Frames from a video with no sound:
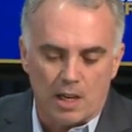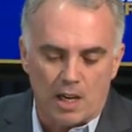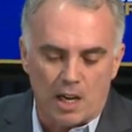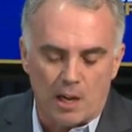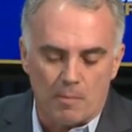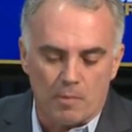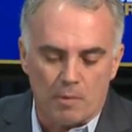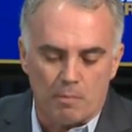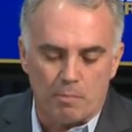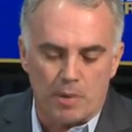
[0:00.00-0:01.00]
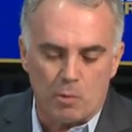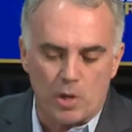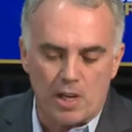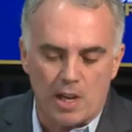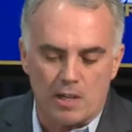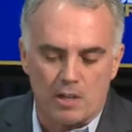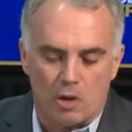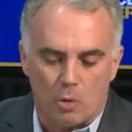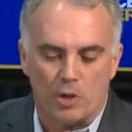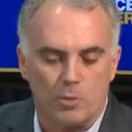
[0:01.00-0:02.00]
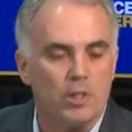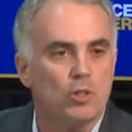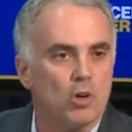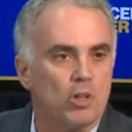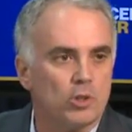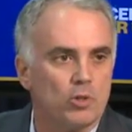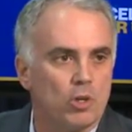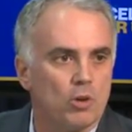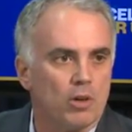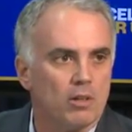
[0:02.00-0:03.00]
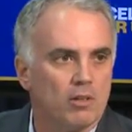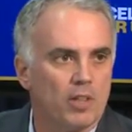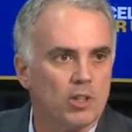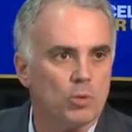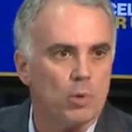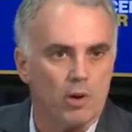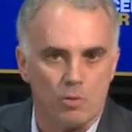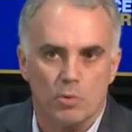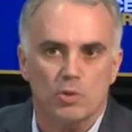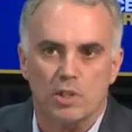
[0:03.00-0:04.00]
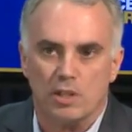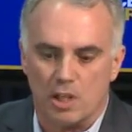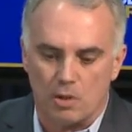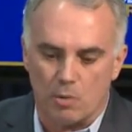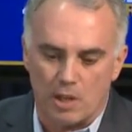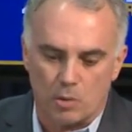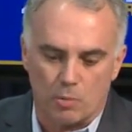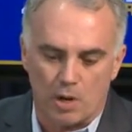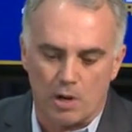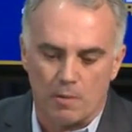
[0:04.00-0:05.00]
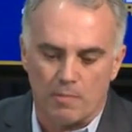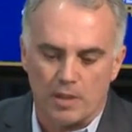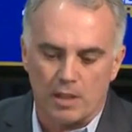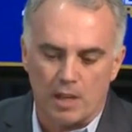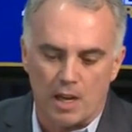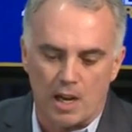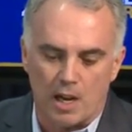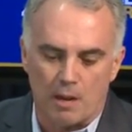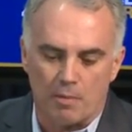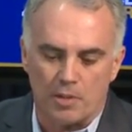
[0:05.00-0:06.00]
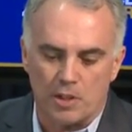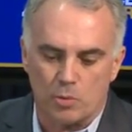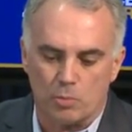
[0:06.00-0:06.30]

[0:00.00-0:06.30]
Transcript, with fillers: Uh, but we had always been drawn to New York. This is where our roots in the U.S. were. Uh, this